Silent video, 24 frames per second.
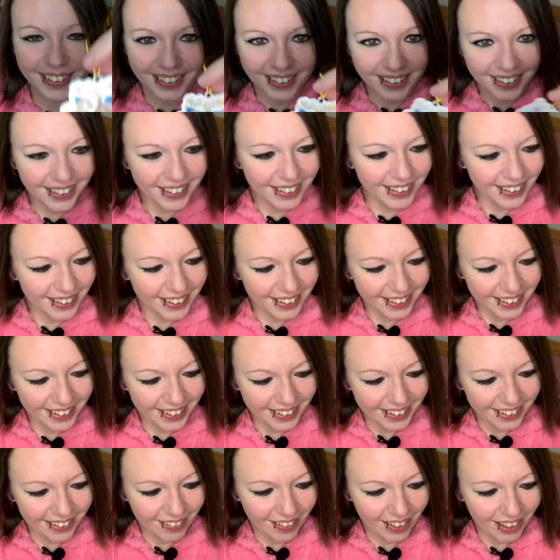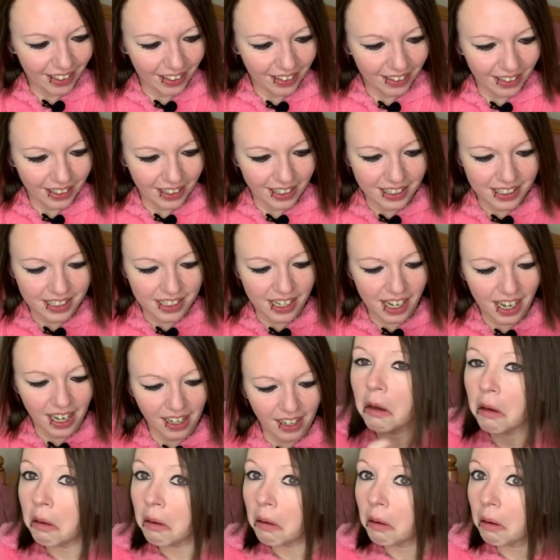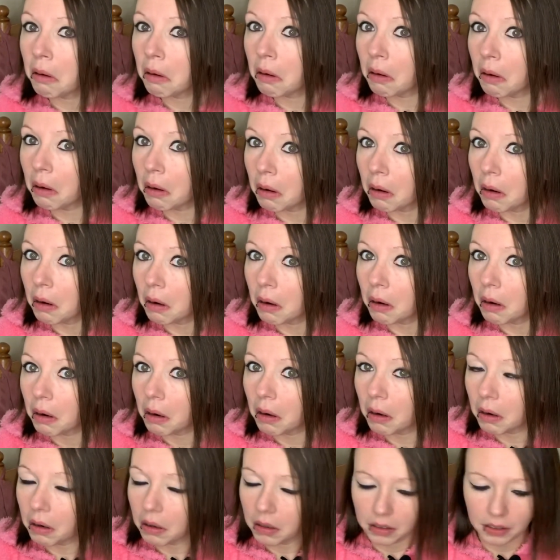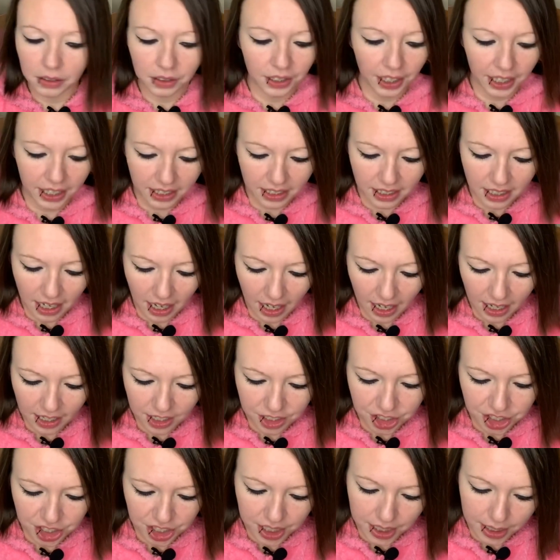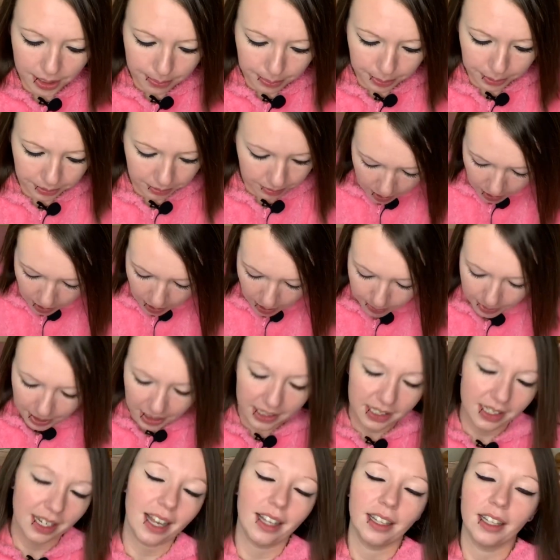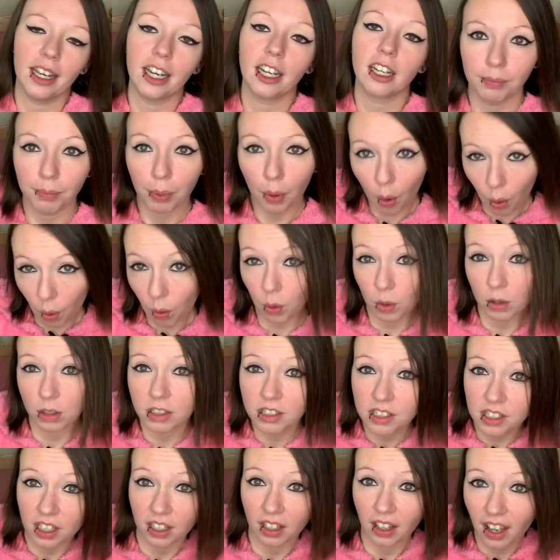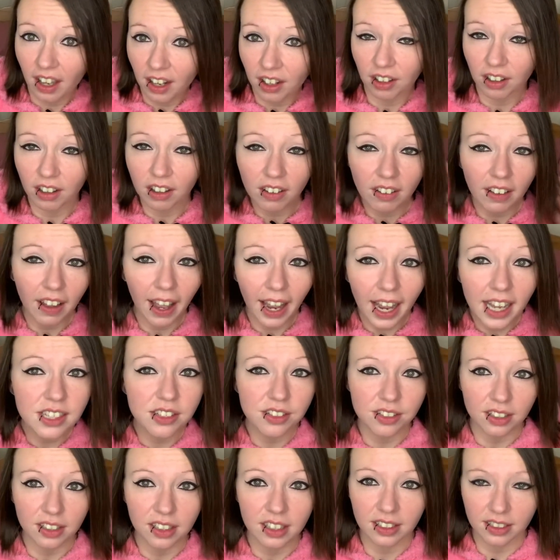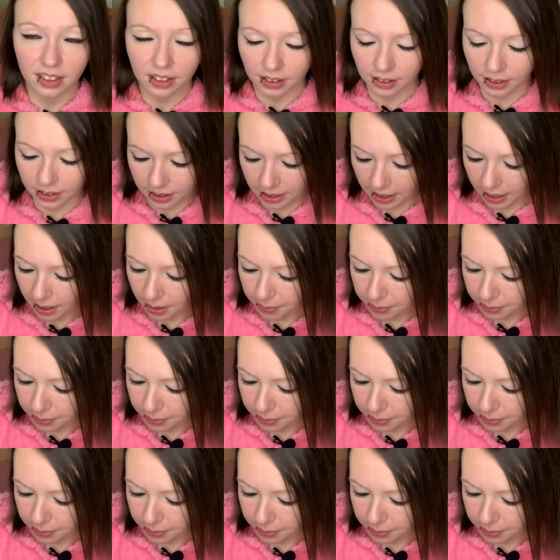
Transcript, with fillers: Oh, I love it. And it's like, like not cheap. I mean, it's not like porcelain or glass or anything like that,